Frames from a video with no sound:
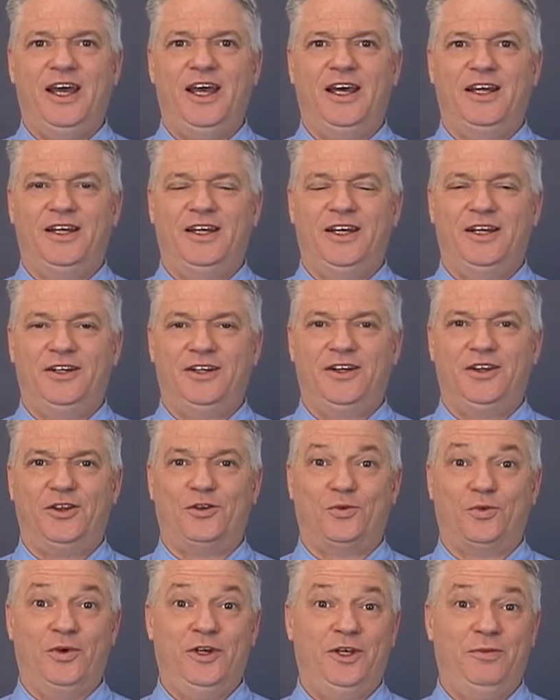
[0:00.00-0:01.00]
And then
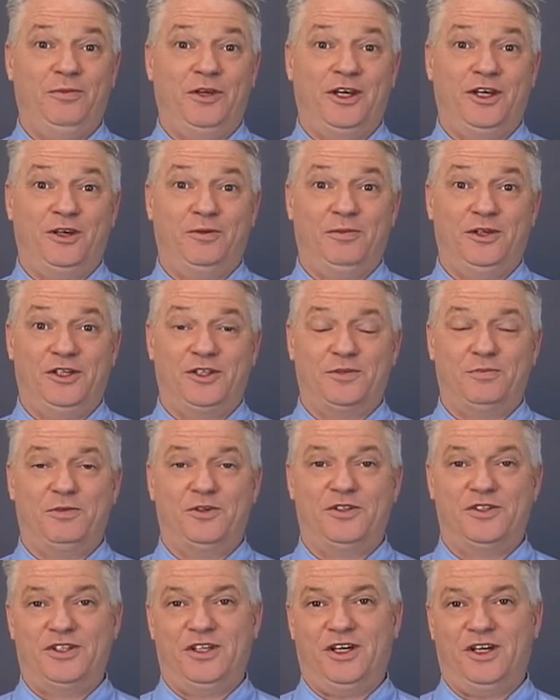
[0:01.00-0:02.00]
3 megabits
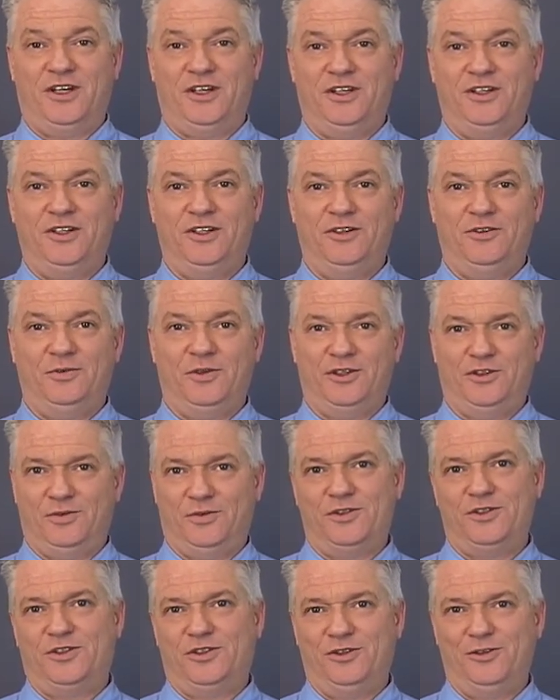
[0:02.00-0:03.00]
per second, which
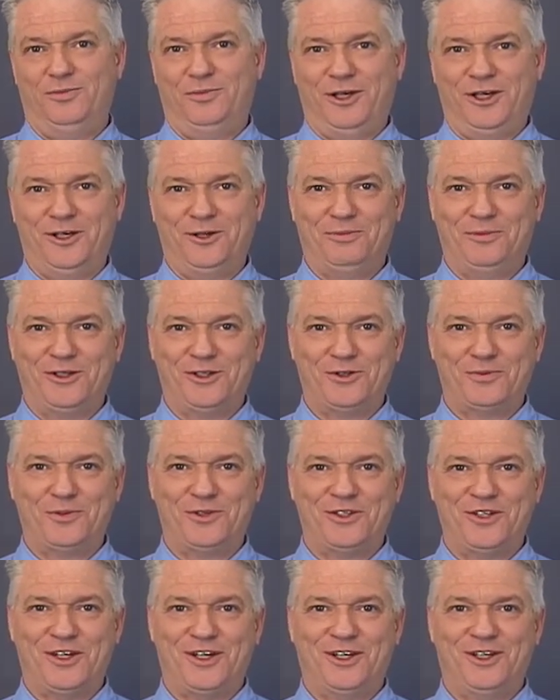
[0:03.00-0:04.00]
was 2 megabits per
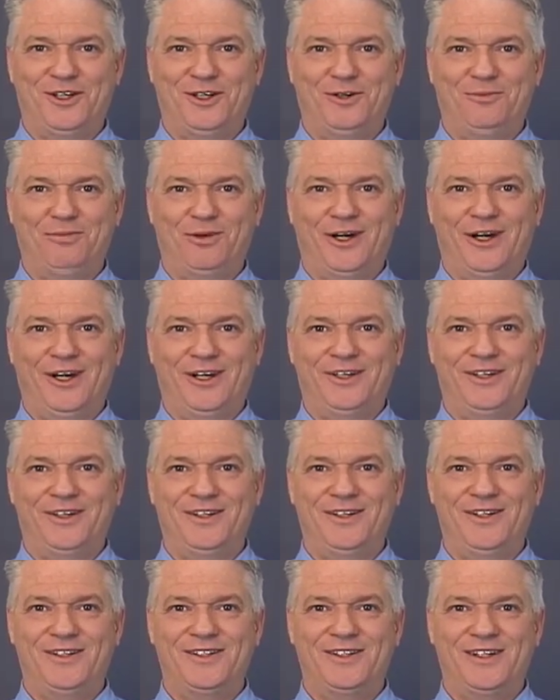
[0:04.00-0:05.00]
second in
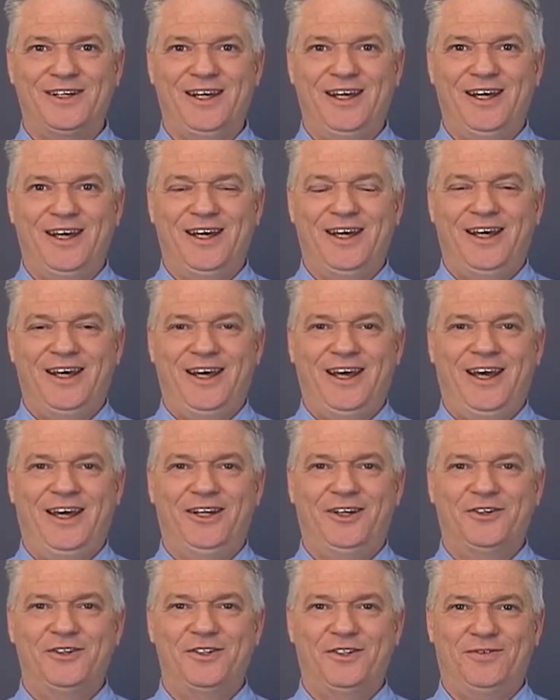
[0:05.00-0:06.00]
practice
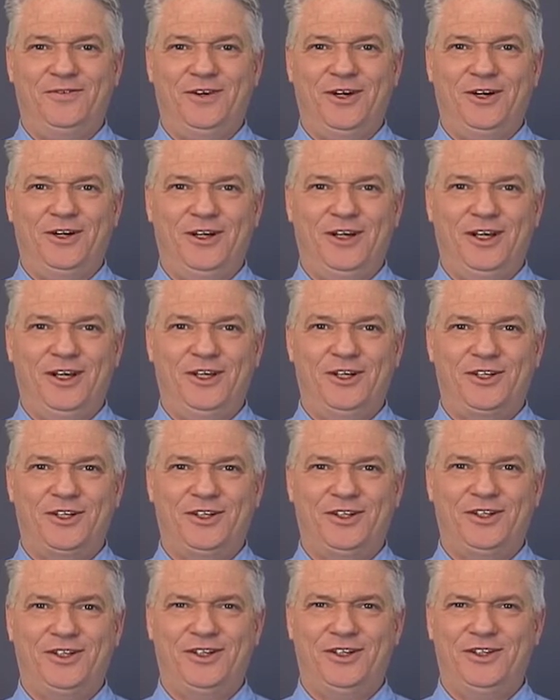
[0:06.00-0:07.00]
and there's a
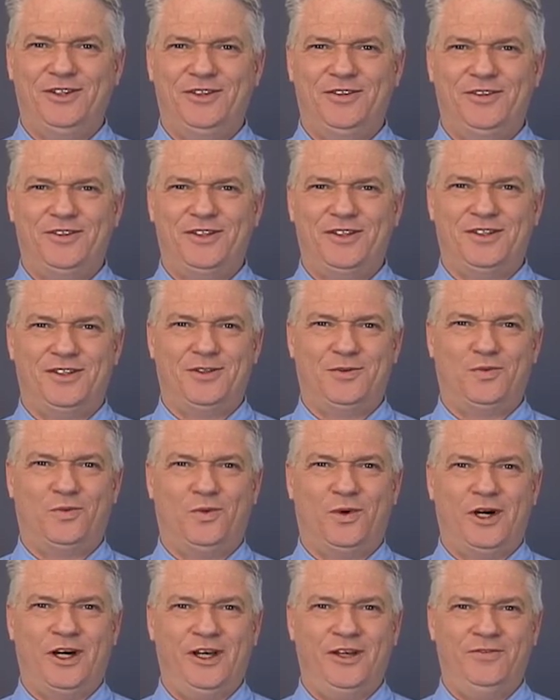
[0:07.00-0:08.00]
variation that uses
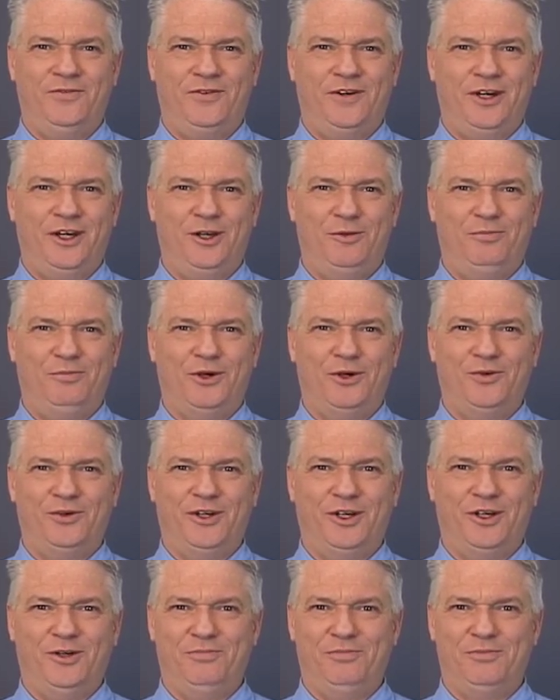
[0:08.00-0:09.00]
Wi-Fi
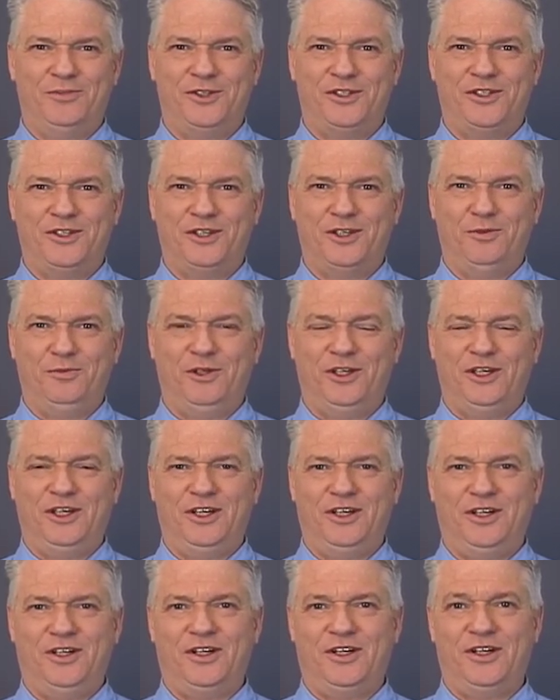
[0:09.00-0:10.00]
modems to
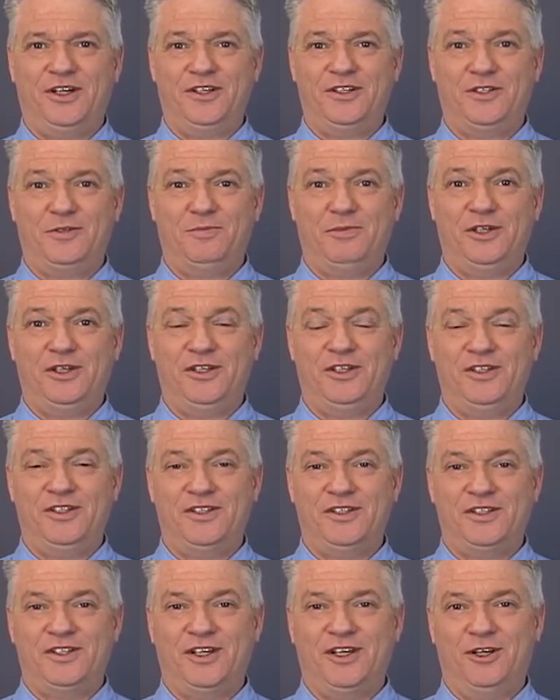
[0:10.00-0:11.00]
communicate at high
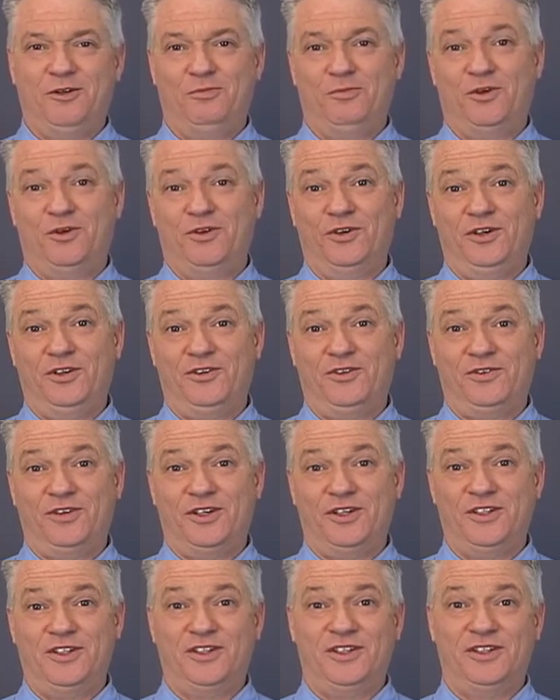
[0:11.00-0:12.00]
speeds, and more
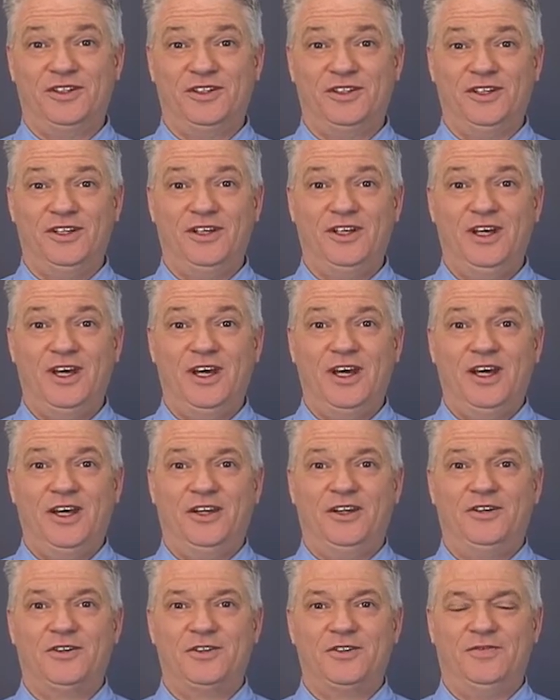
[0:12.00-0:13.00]
interestingly,
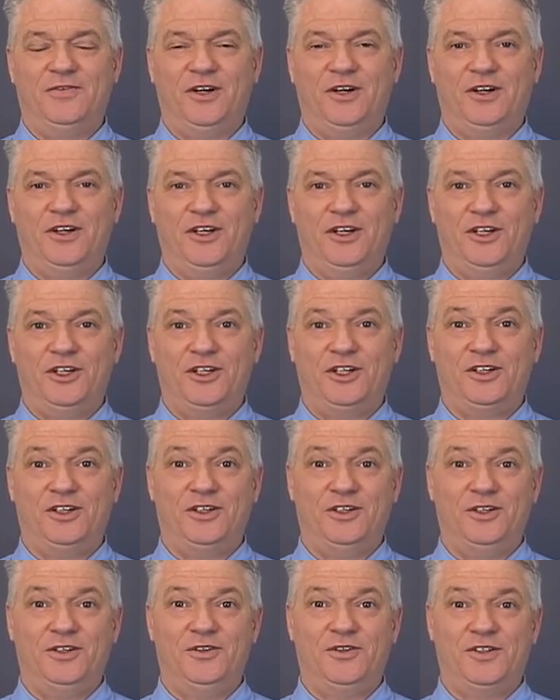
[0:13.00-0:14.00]
there's a variation
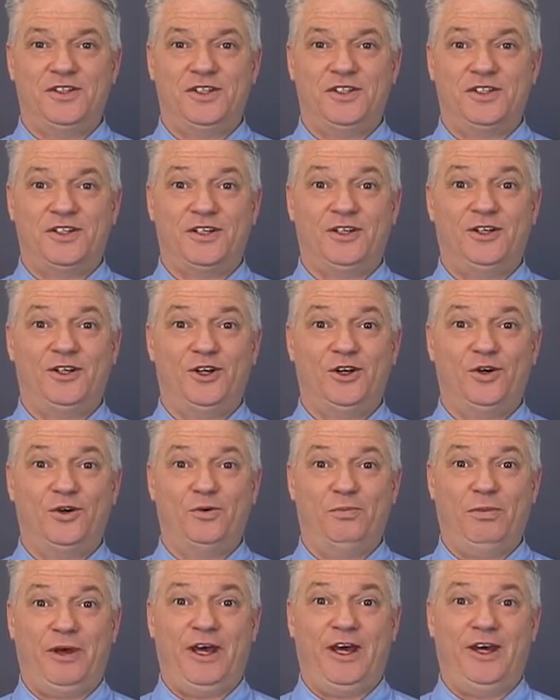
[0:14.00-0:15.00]
that uses low
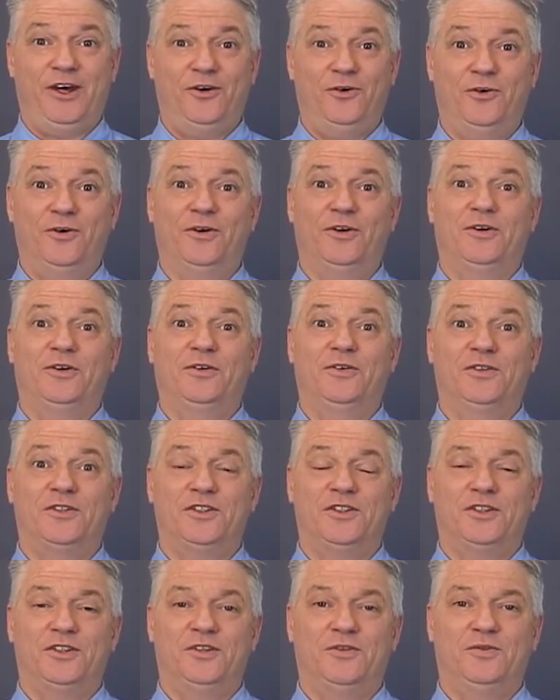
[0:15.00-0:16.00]
power,
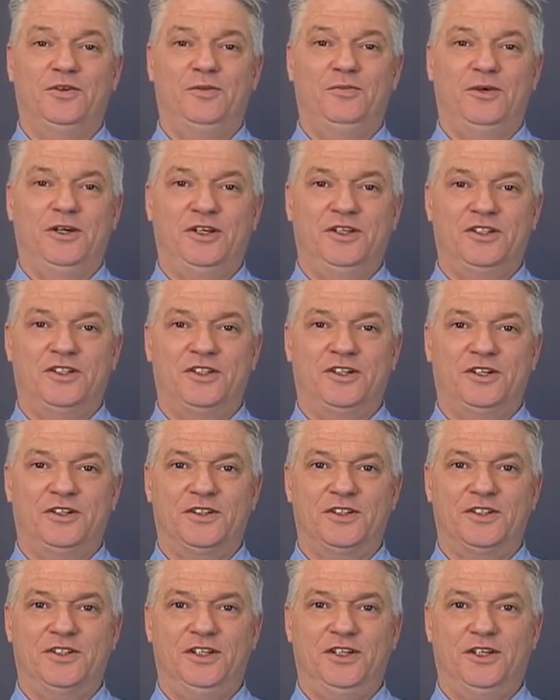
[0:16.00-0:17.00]
so that we might
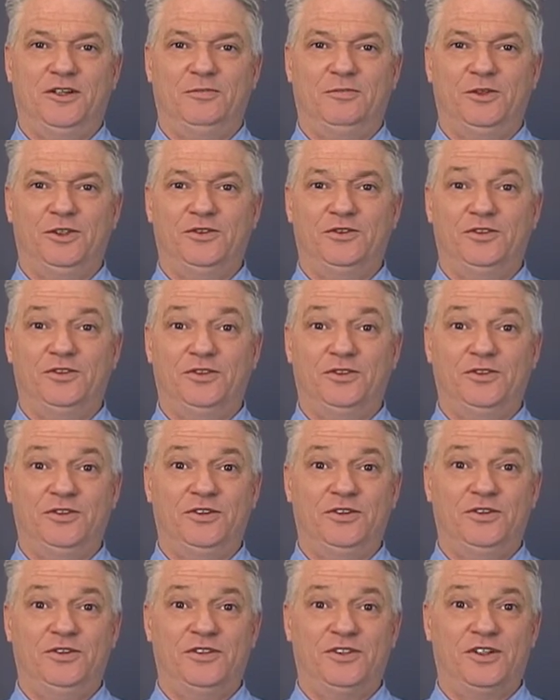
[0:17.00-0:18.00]
start seeing Bluetooth
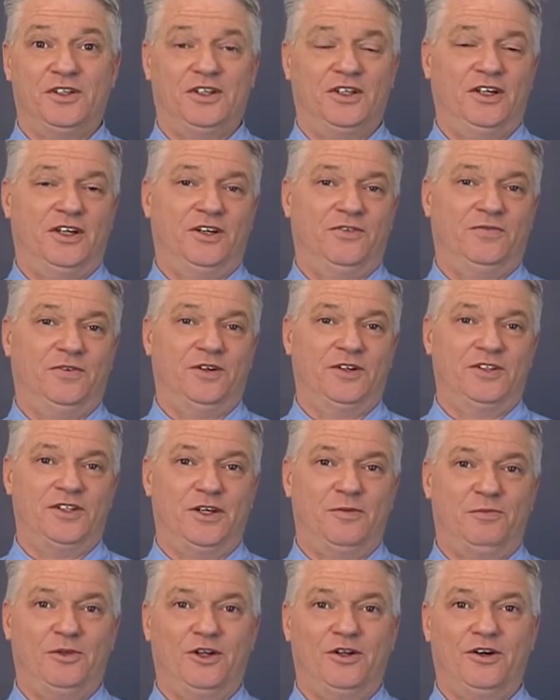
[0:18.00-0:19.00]
used to connect, for
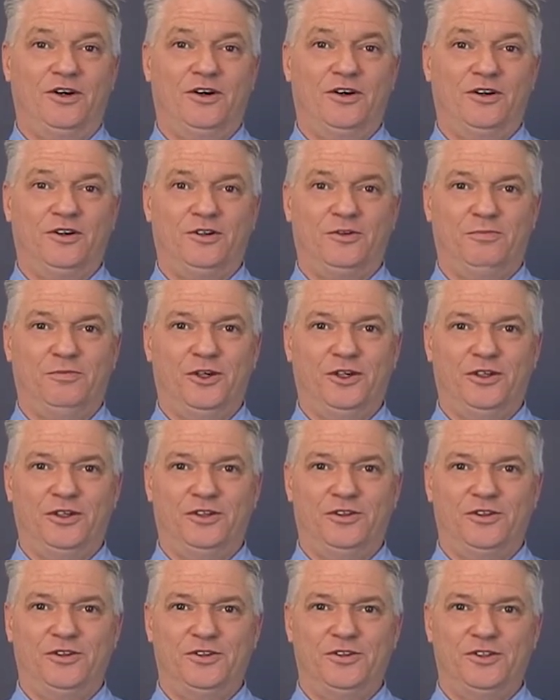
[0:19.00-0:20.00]
example, heart
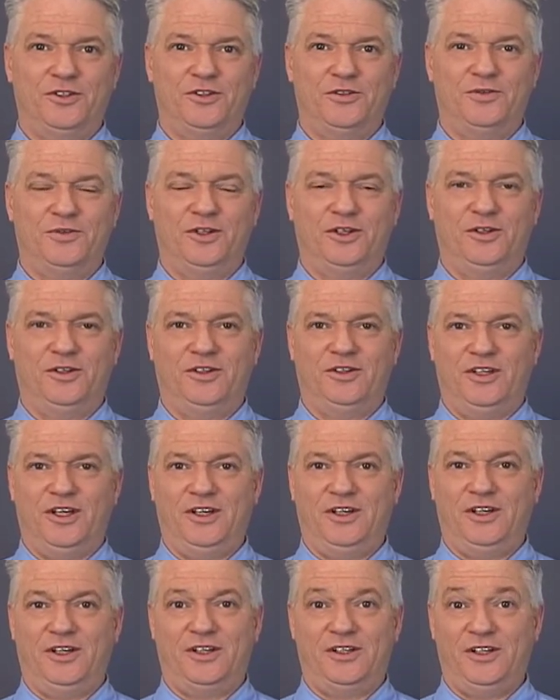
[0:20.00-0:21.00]
monitors to a
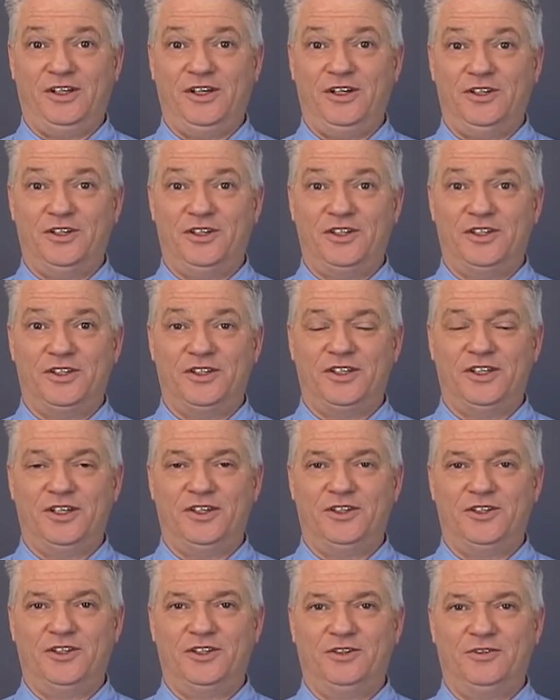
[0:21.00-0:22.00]
data collection
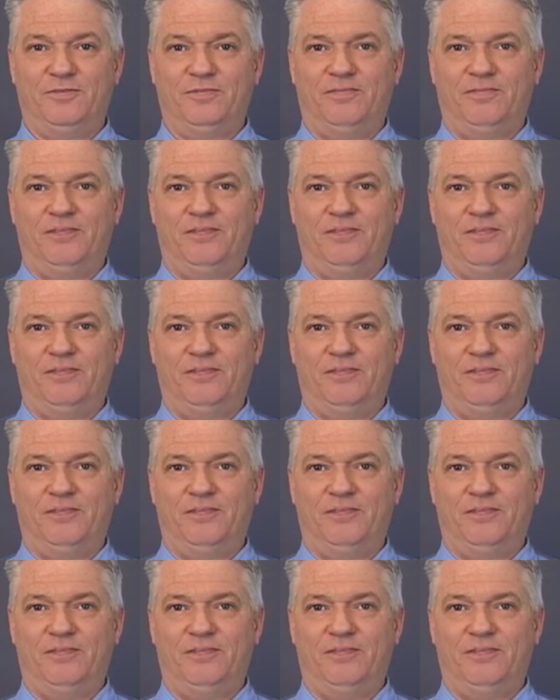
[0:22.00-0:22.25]
station.